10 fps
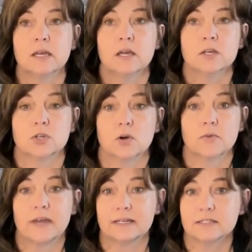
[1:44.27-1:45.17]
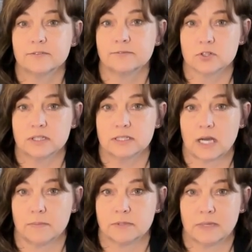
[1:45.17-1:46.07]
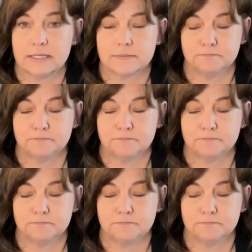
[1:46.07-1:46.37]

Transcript: So that is the first thing to optimize.